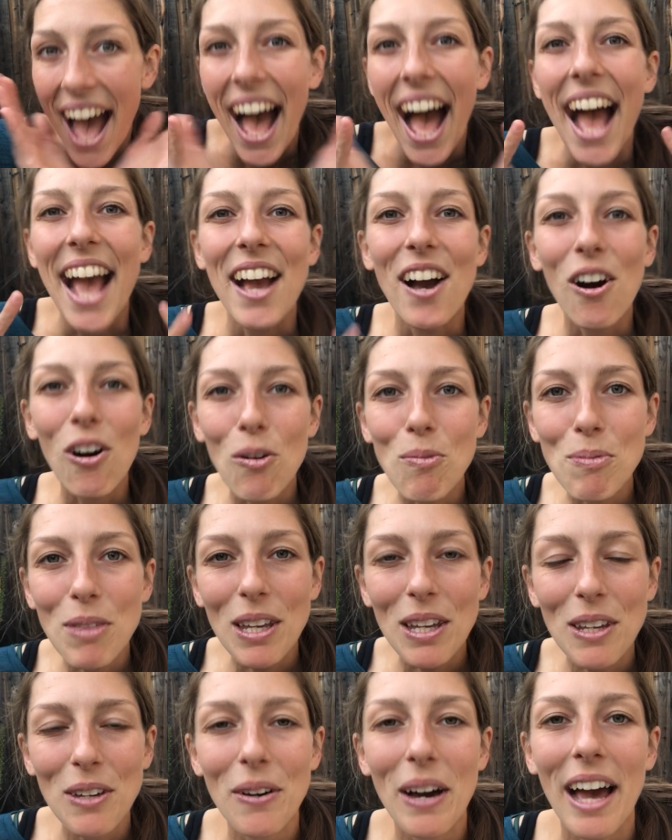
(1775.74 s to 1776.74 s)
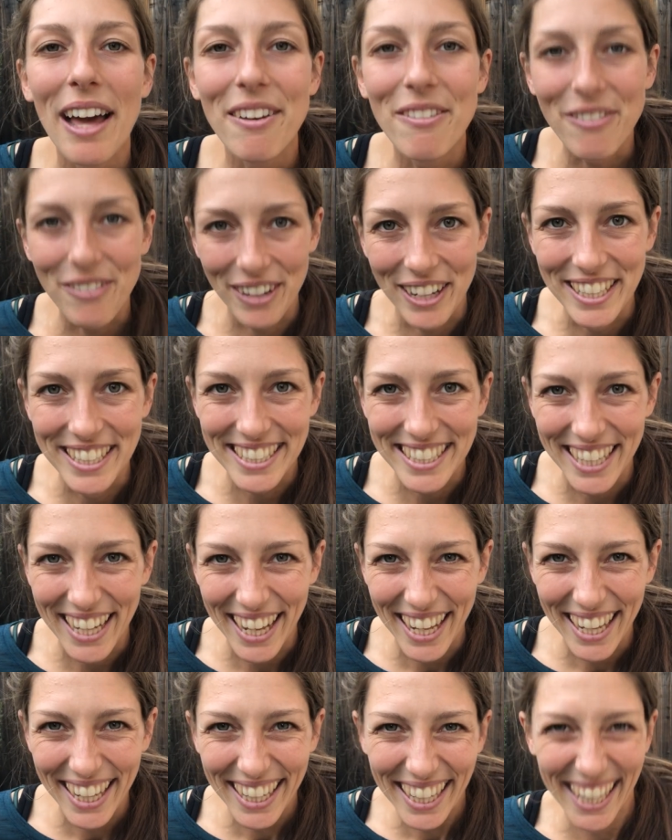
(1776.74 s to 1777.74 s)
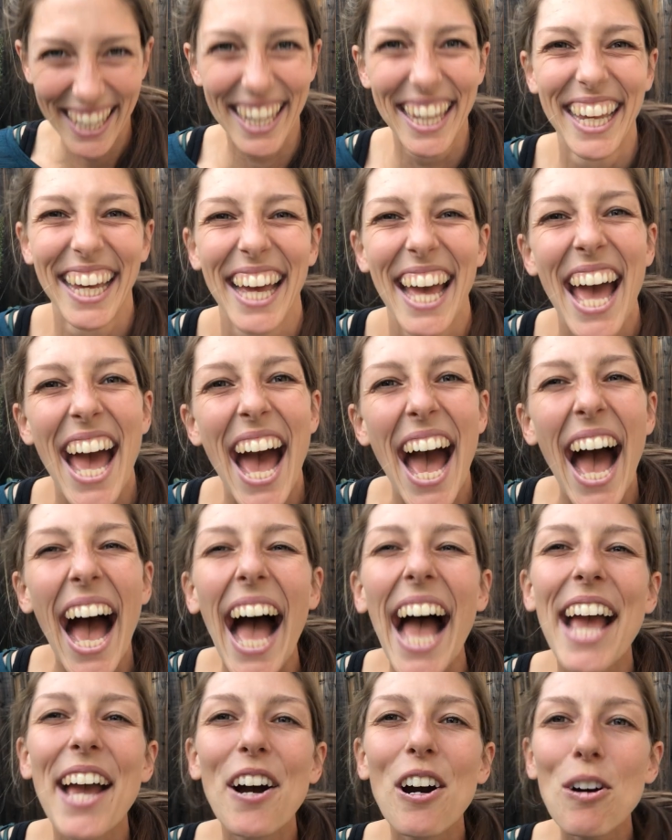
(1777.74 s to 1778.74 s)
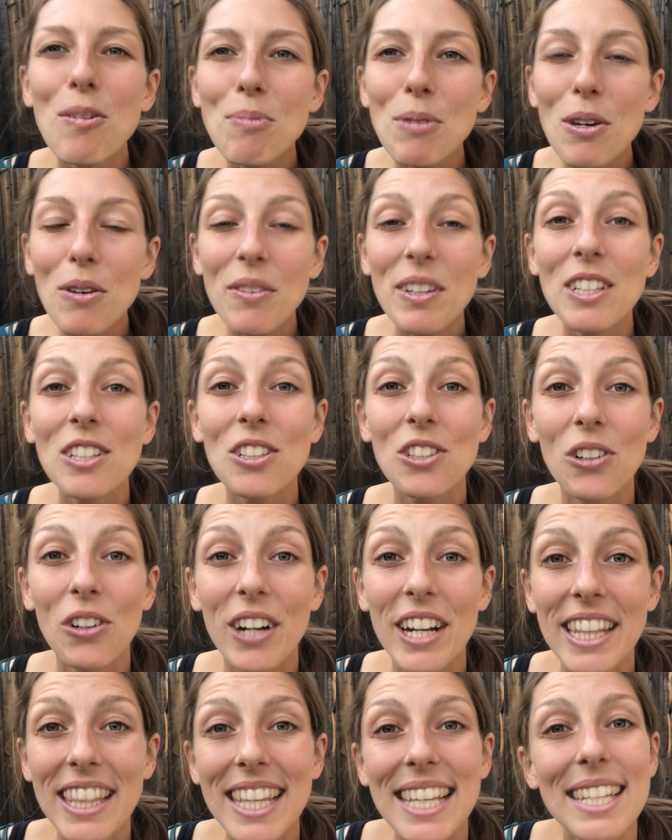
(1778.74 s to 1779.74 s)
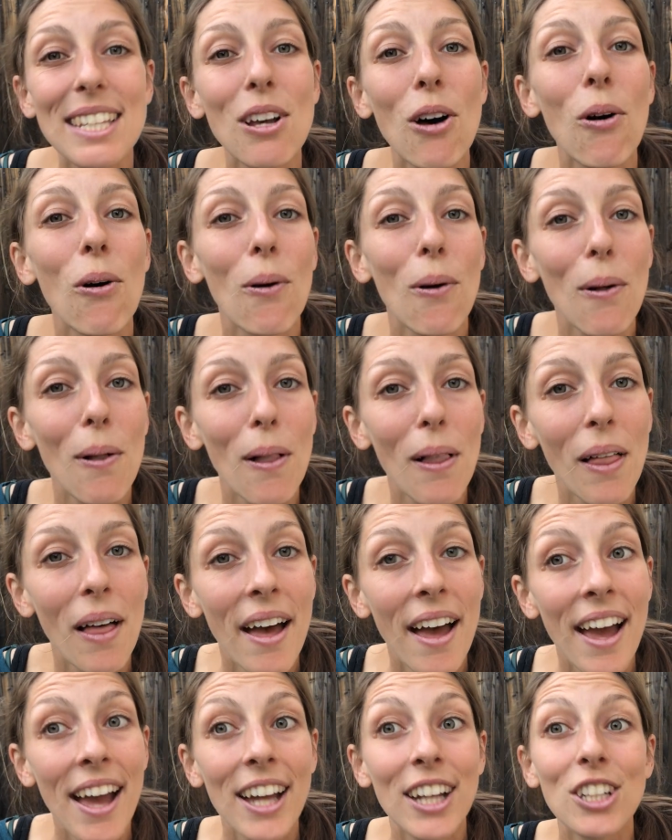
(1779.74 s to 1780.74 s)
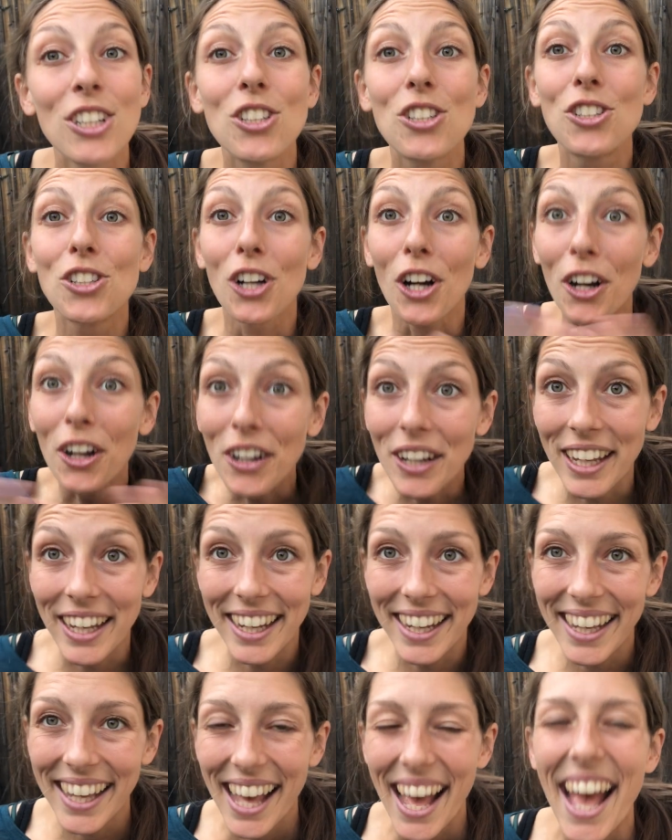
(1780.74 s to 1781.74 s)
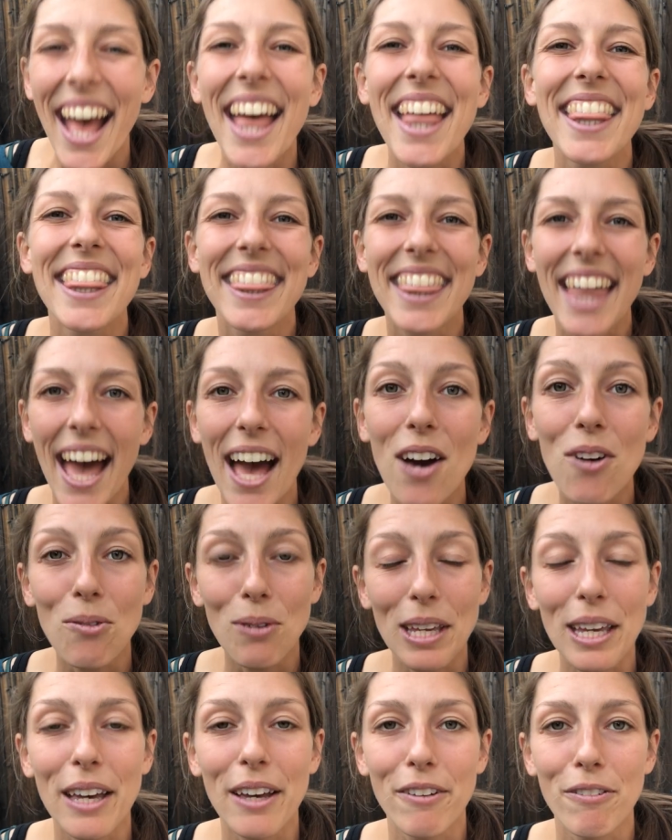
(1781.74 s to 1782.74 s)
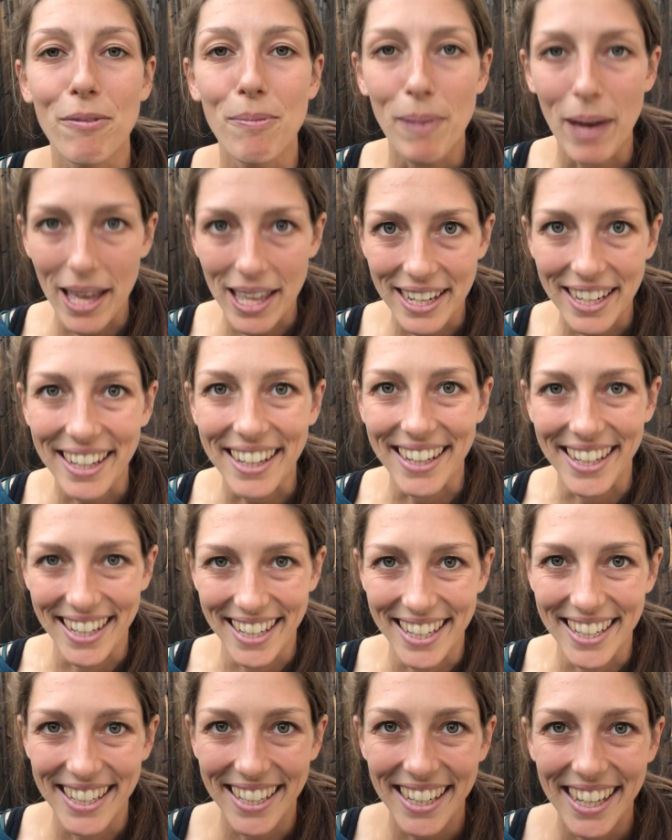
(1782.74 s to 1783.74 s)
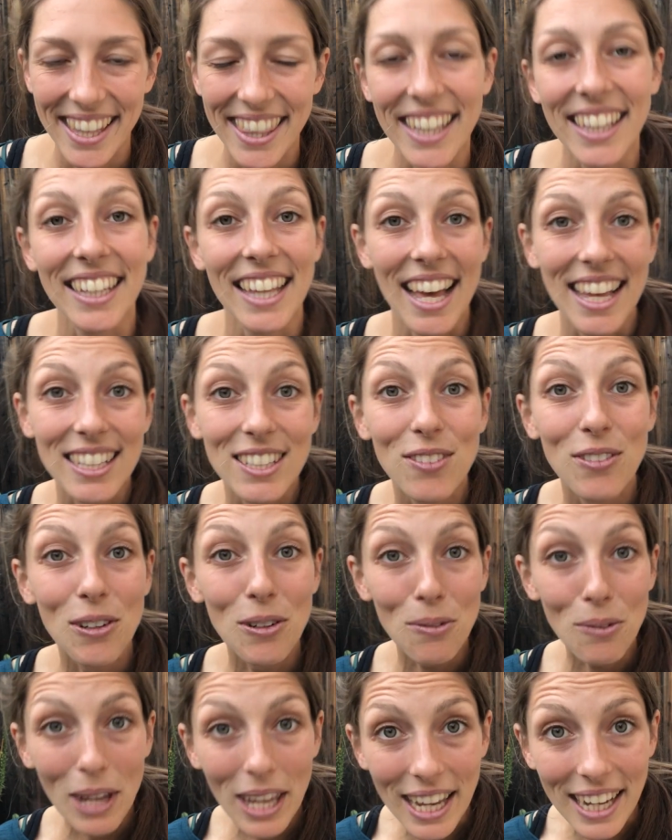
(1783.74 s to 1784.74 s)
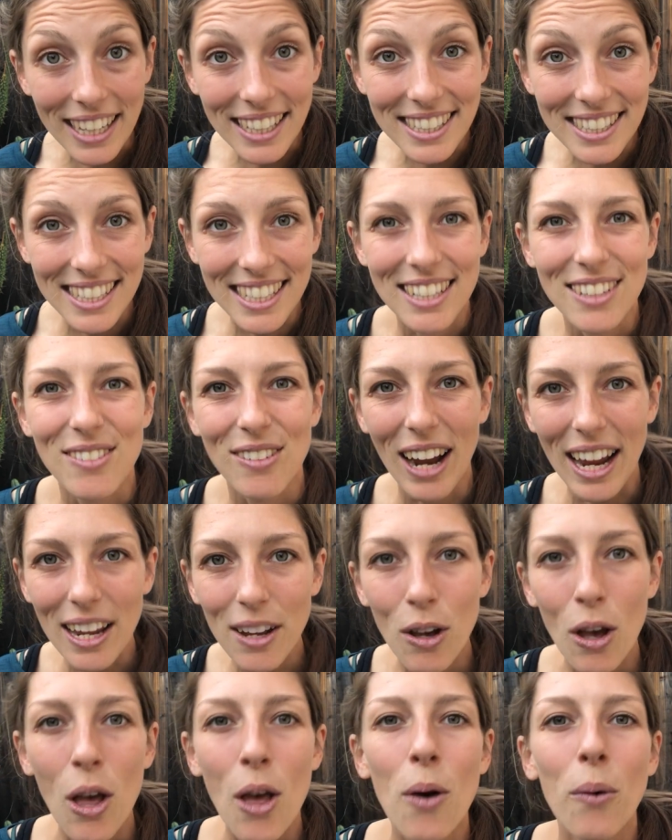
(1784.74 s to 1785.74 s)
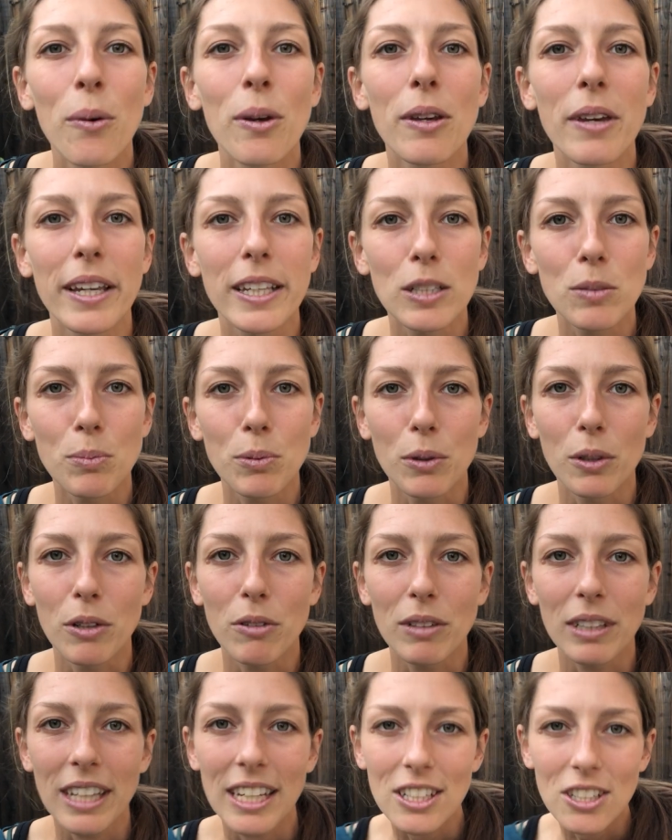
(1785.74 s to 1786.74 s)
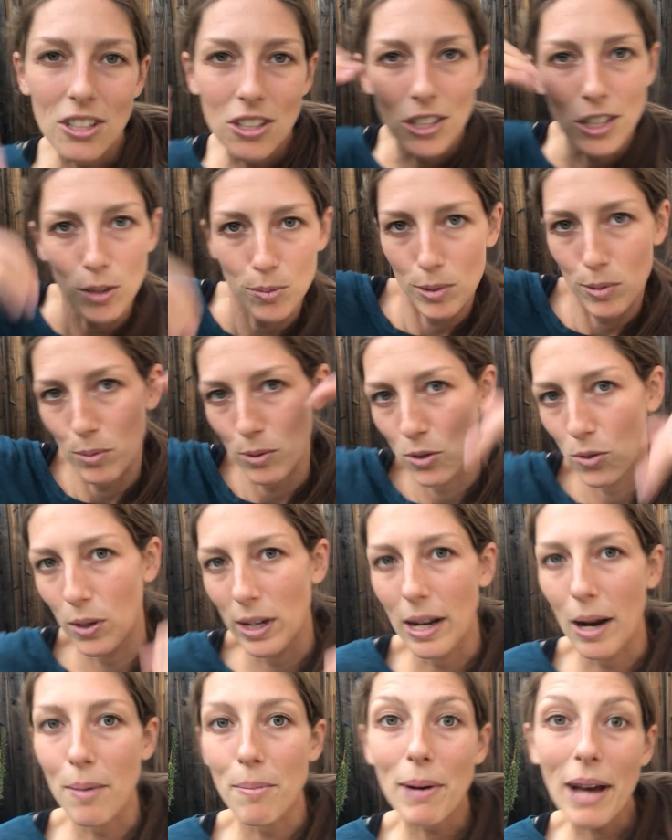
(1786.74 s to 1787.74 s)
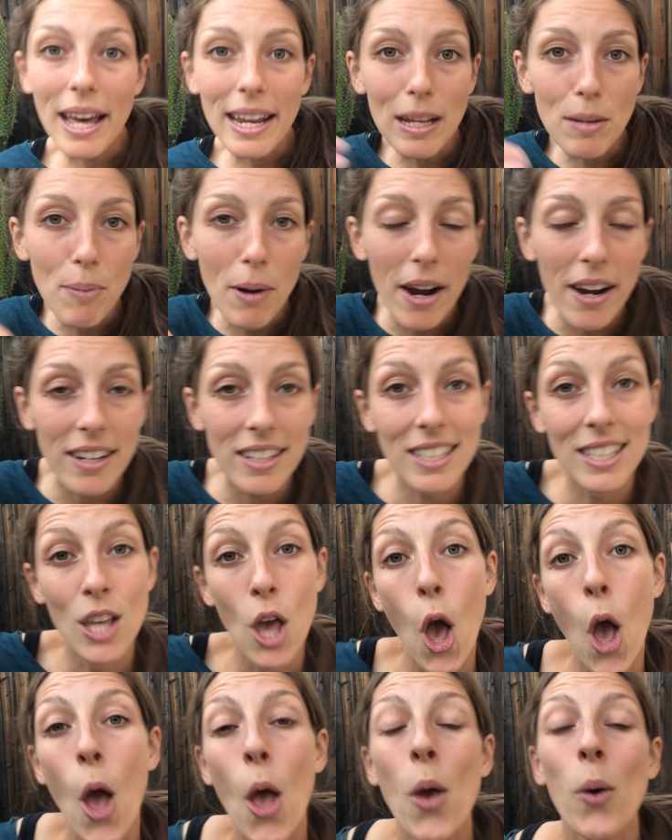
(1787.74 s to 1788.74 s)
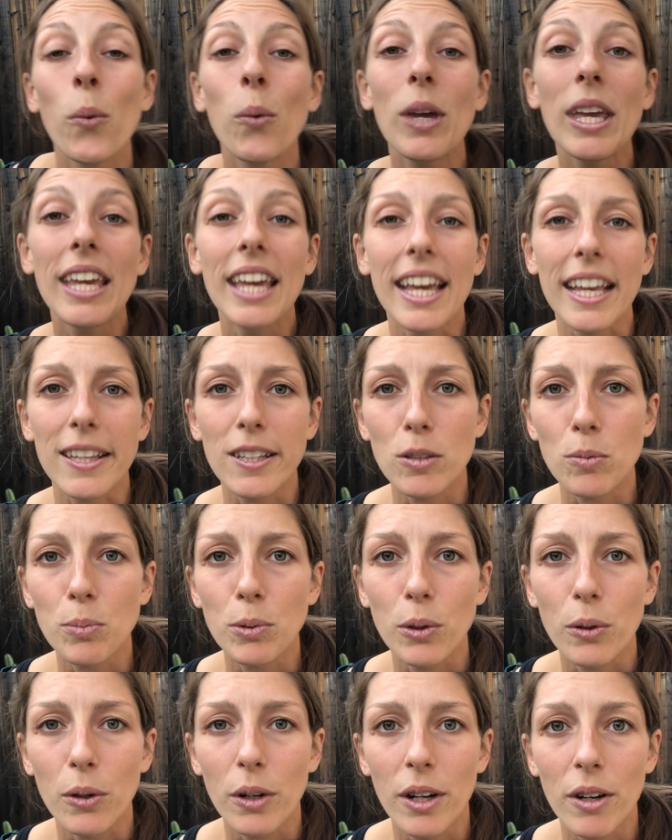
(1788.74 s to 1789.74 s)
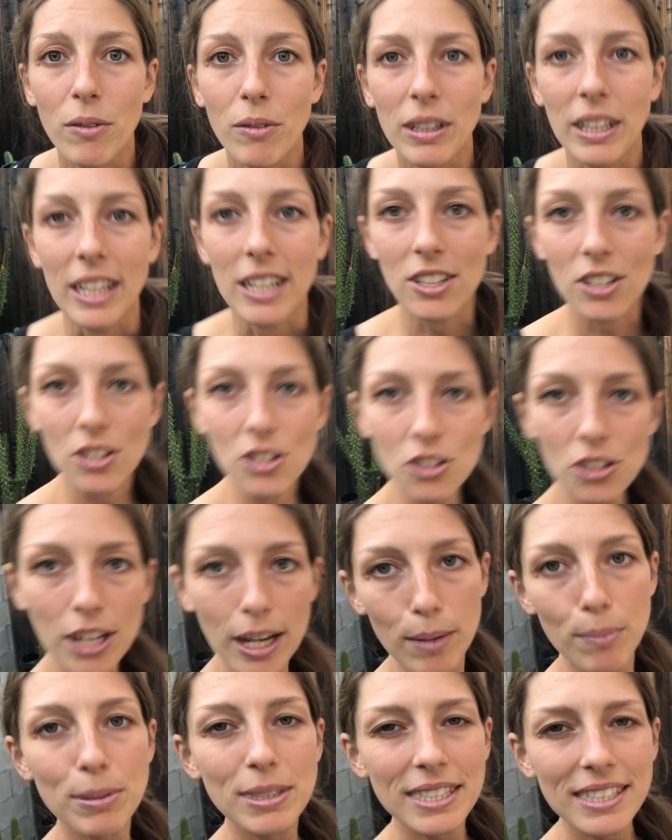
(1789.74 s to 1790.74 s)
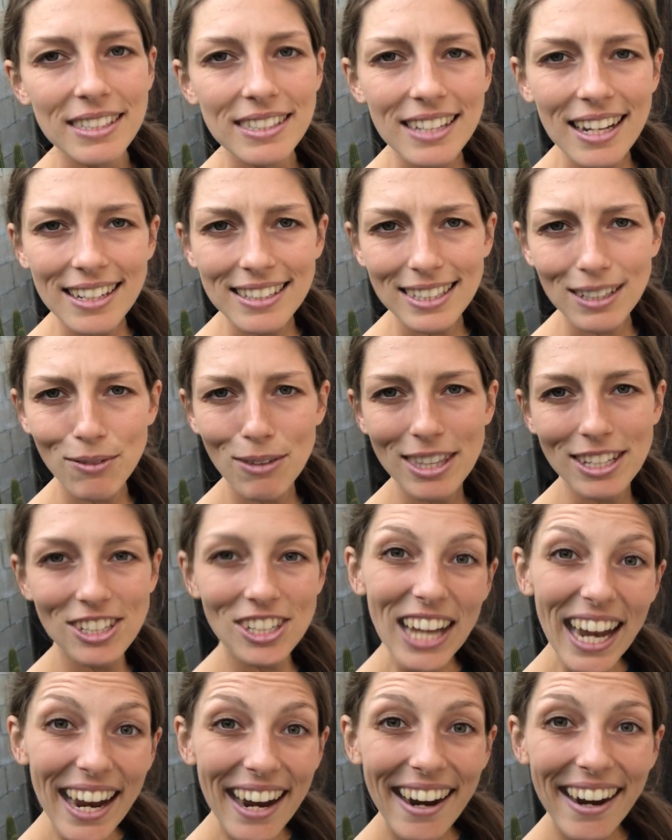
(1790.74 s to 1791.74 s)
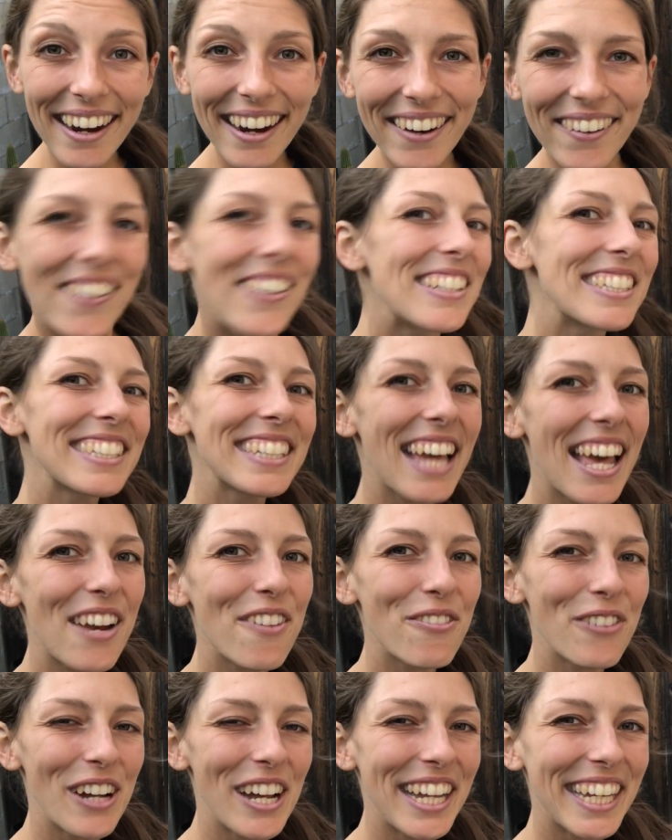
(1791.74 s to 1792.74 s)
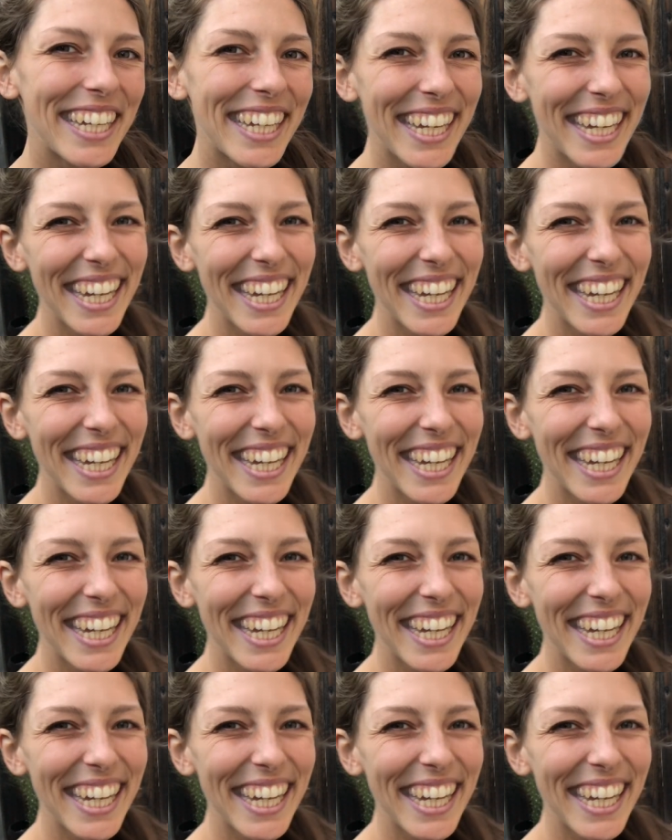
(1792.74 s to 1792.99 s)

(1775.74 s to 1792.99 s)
I hope that you had fun today. I hope you've enjoyed this whole journey that we have been on the last few weeks, right? We explored relationships between our body parts. We explored relationships dancing with a chair, which is kind of fun.